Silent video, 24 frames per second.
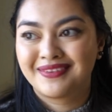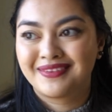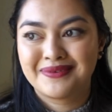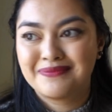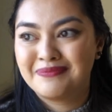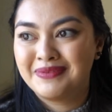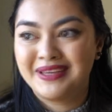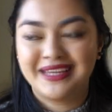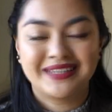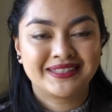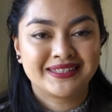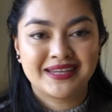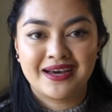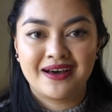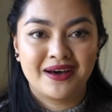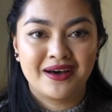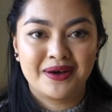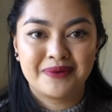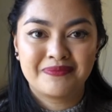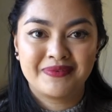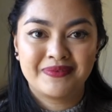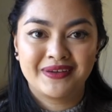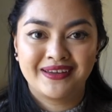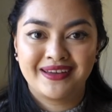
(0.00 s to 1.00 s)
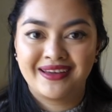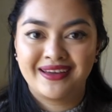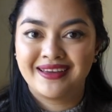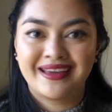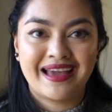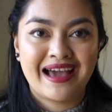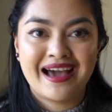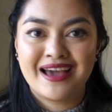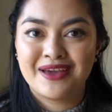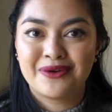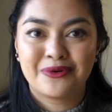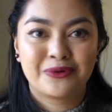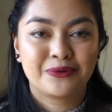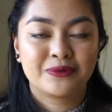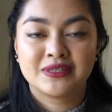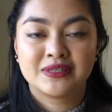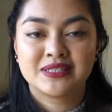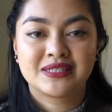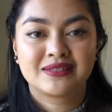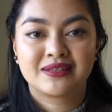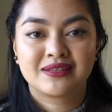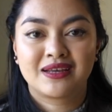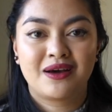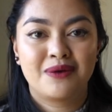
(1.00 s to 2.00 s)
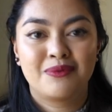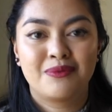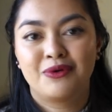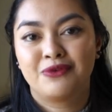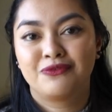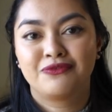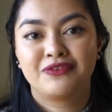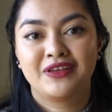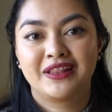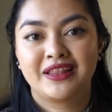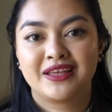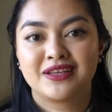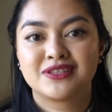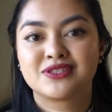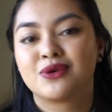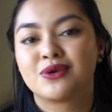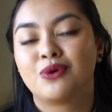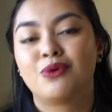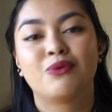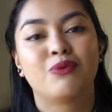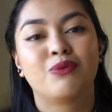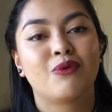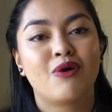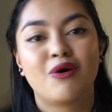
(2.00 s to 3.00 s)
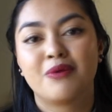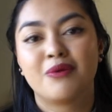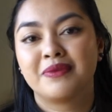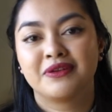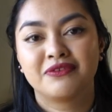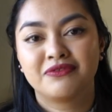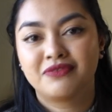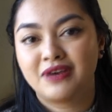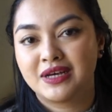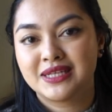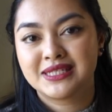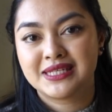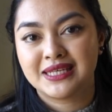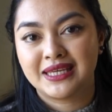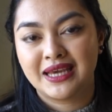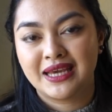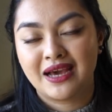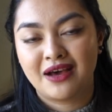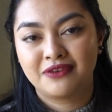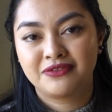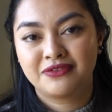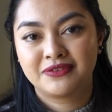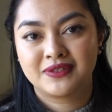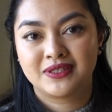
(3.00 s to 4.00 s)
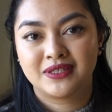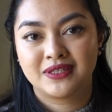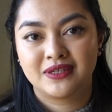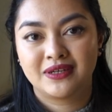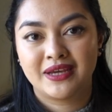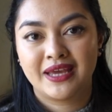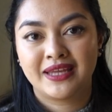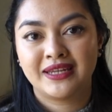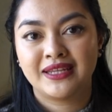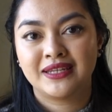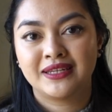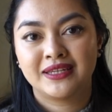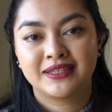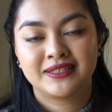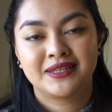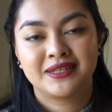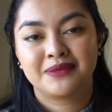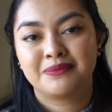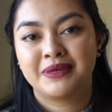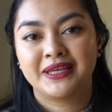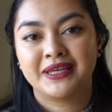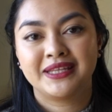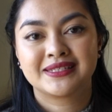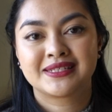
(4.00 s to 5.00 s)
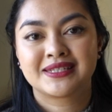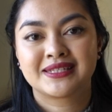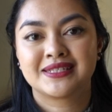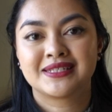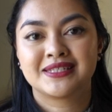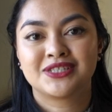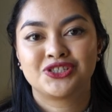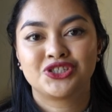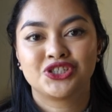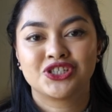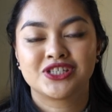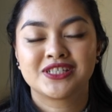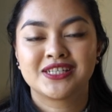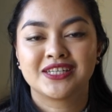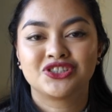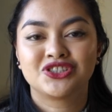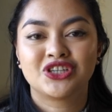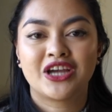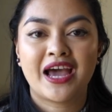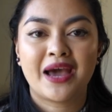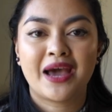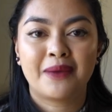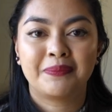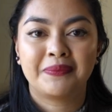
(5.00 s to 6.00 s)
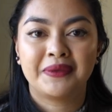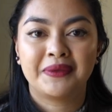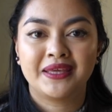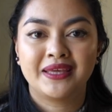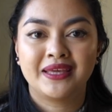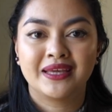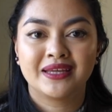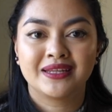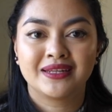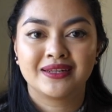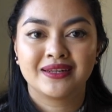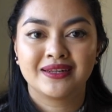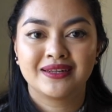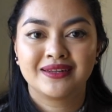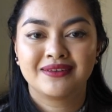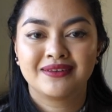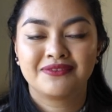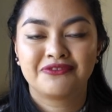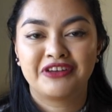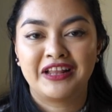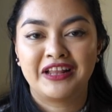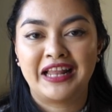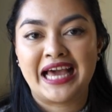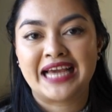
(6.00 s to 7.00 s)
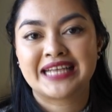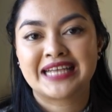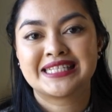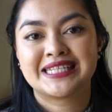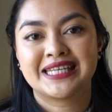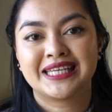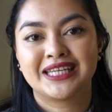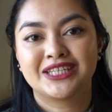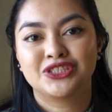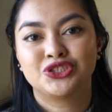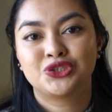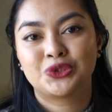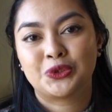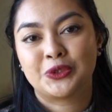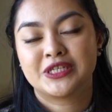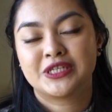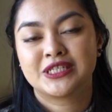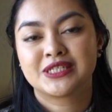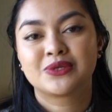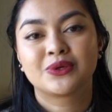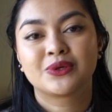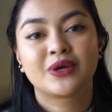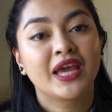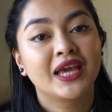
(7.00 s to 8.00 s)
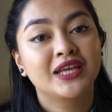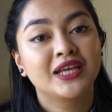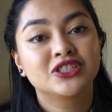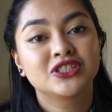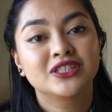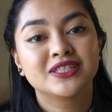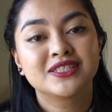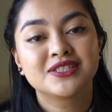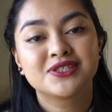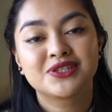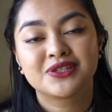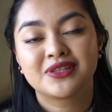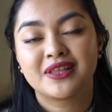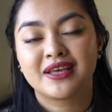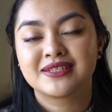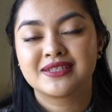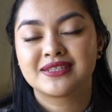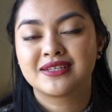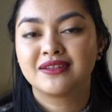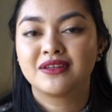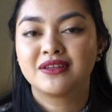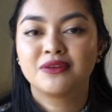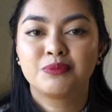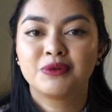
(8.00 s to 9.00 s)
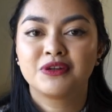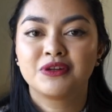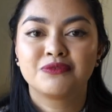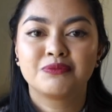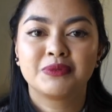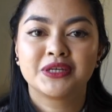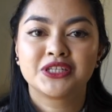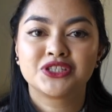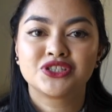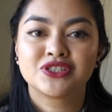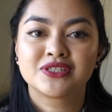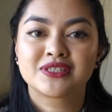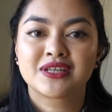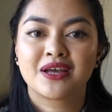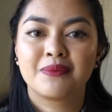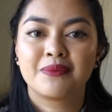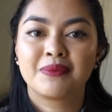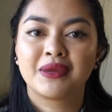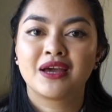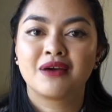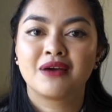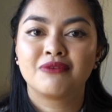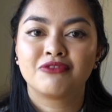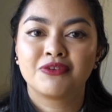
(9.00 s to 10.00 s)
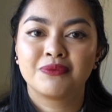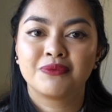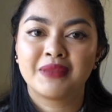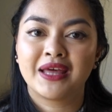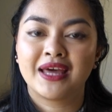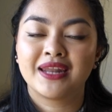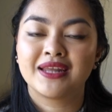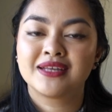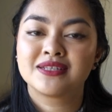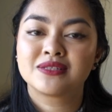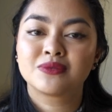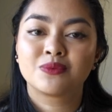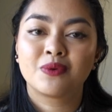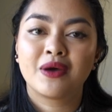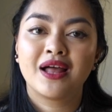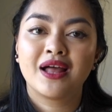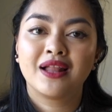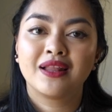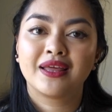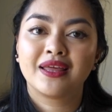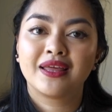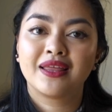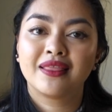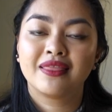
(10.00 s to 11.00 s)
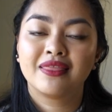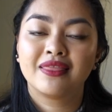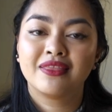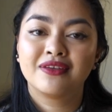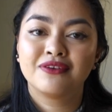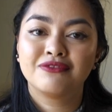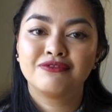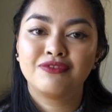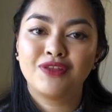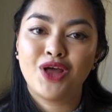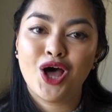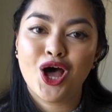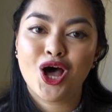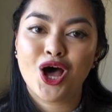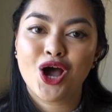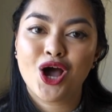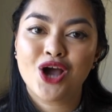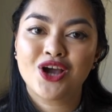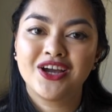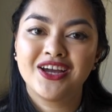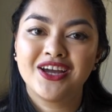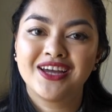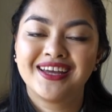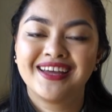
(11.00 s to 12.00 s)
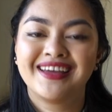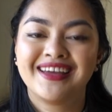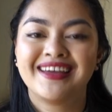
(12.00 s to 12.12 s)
meetup. I always come home feeling so warm and fuzzy after any knitting meets, because it's just such a happy and relaxing and joyous occasion. So there's a little bit of pictures coming up from that as well in the vlog.